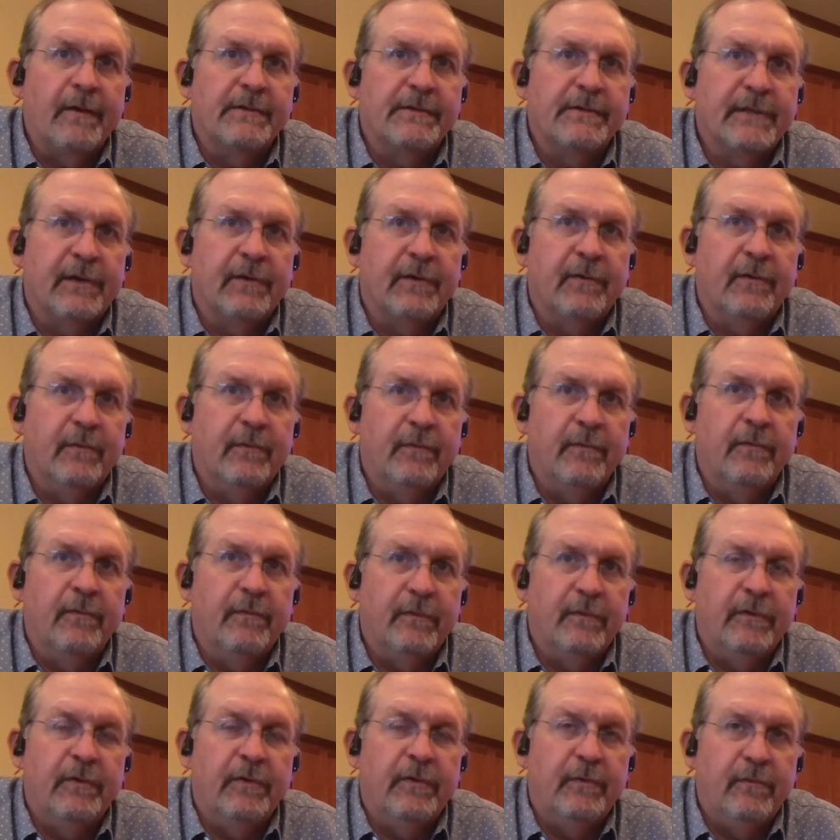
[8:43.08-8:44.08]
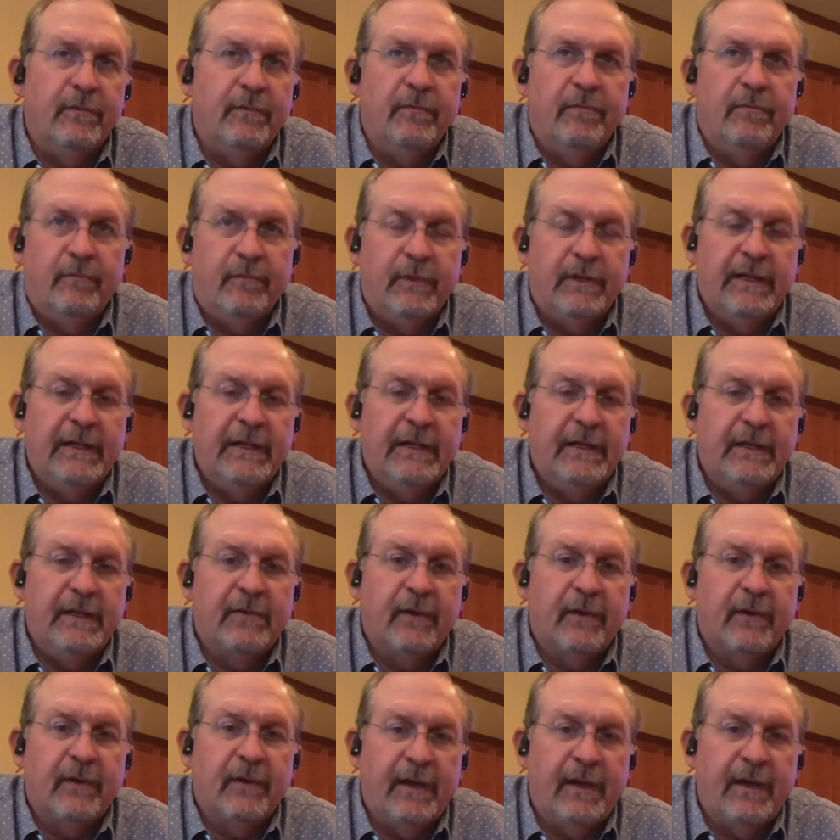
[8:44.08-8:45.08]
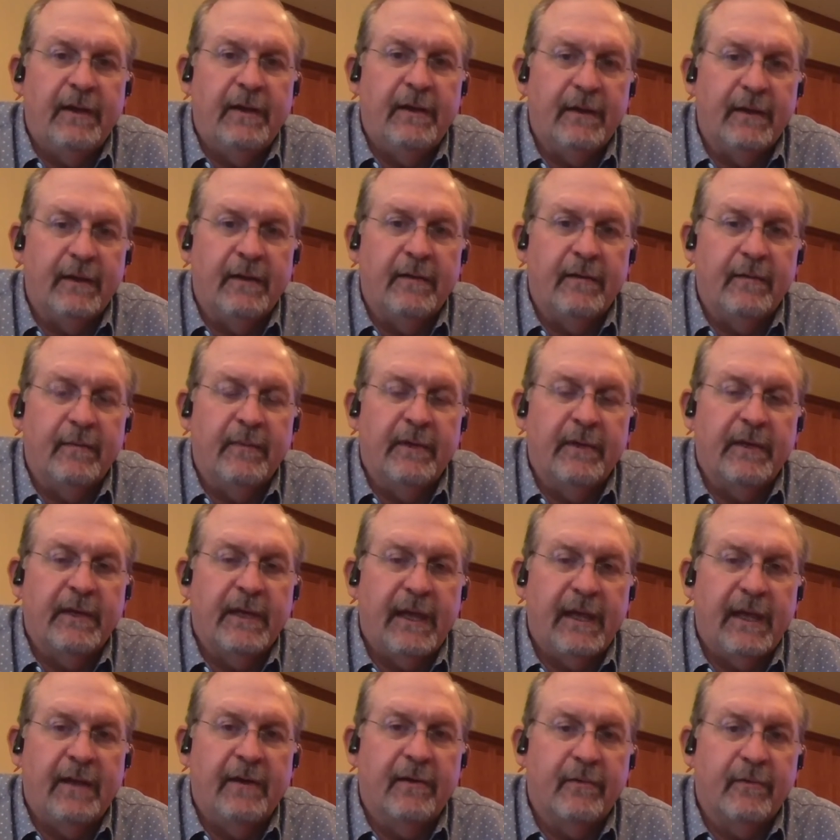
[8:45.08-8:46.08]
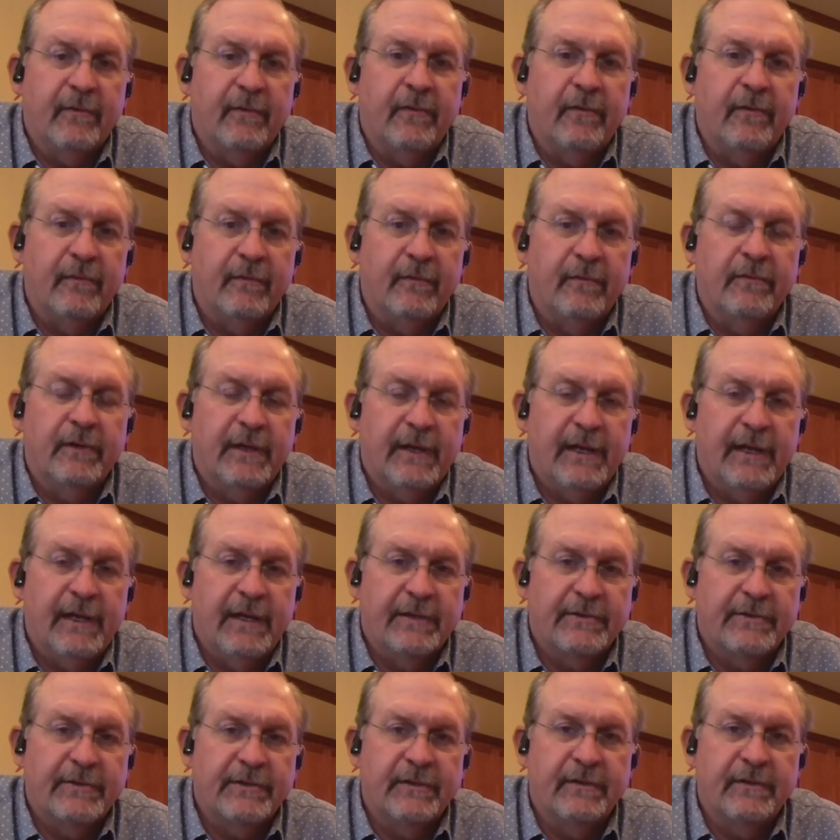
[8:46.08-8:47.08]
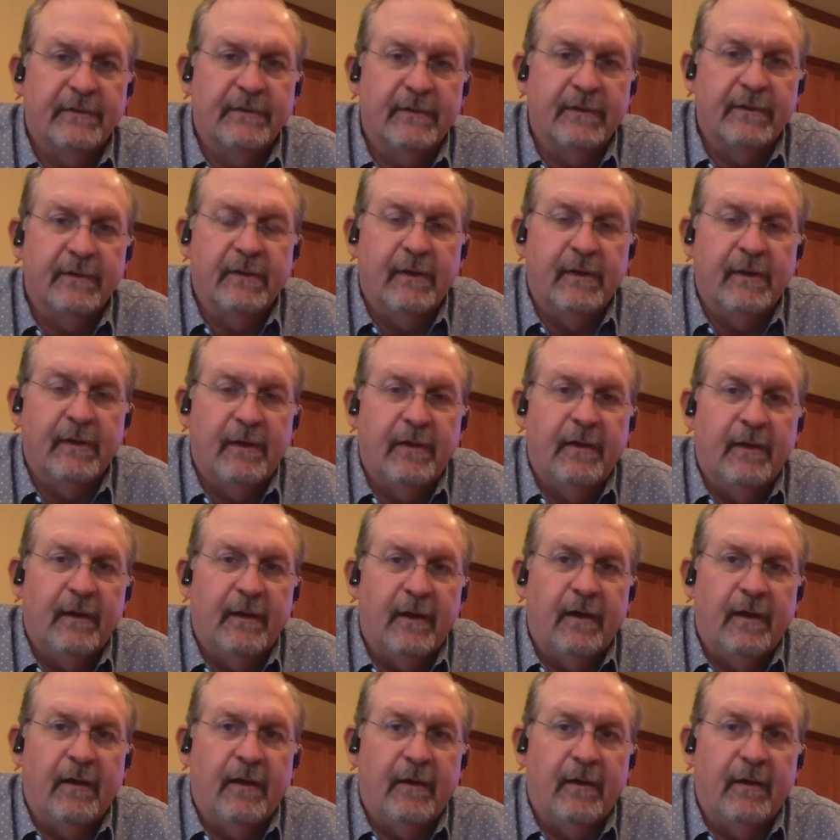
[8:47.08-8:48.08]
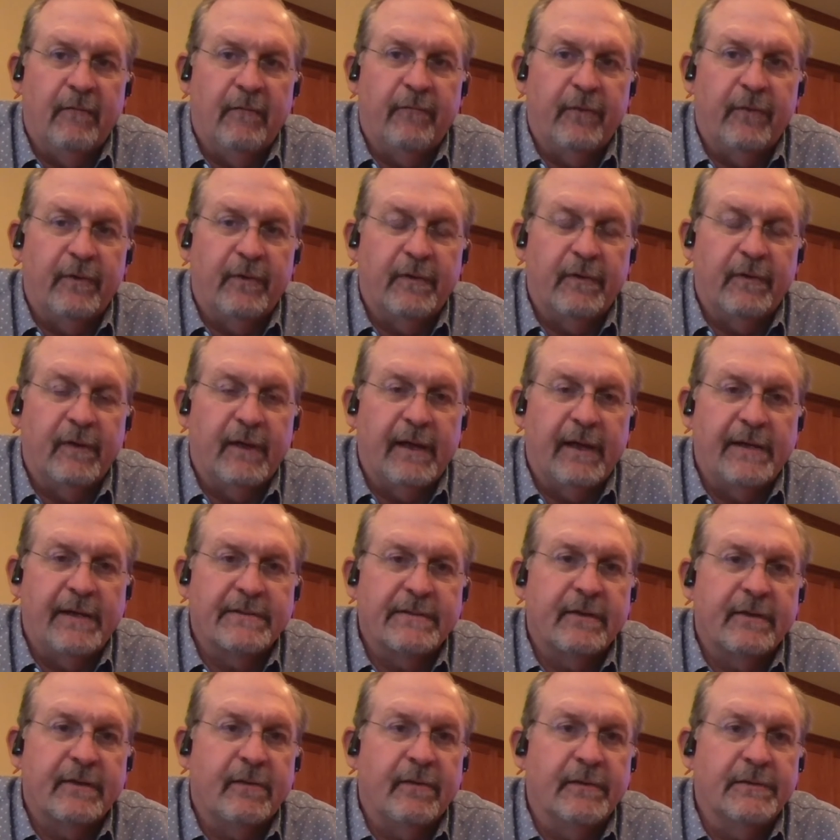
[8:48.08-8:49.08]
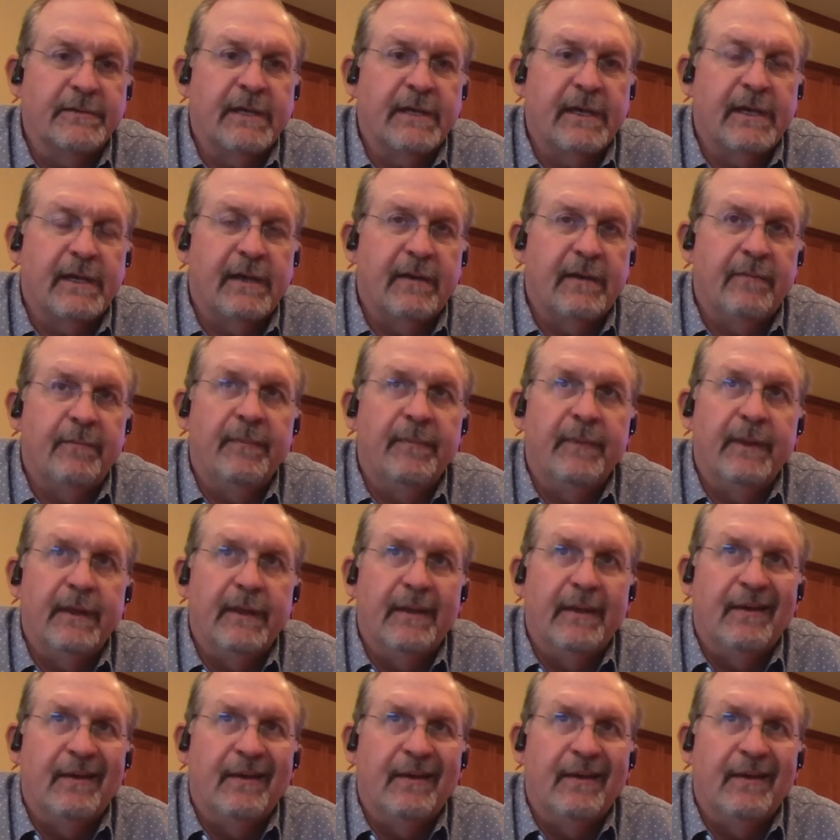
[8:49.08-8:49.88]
So you need to create a mechanical connection for it to last a long time.